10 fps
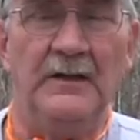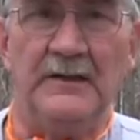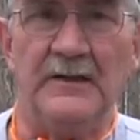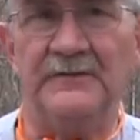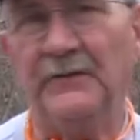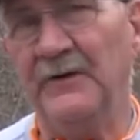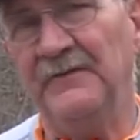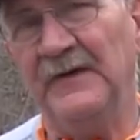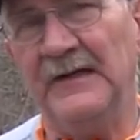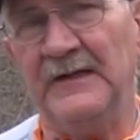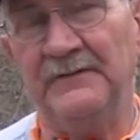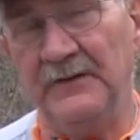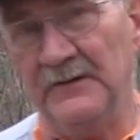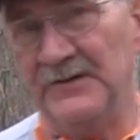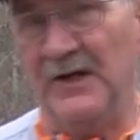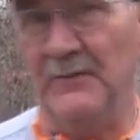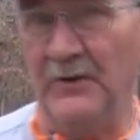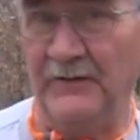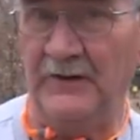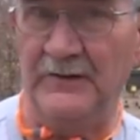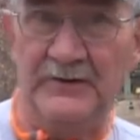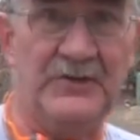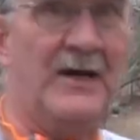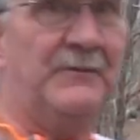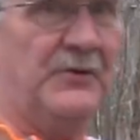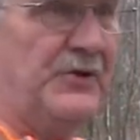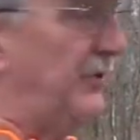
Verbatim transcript: Hickok forty-five, you can see I'm over here on the Chapter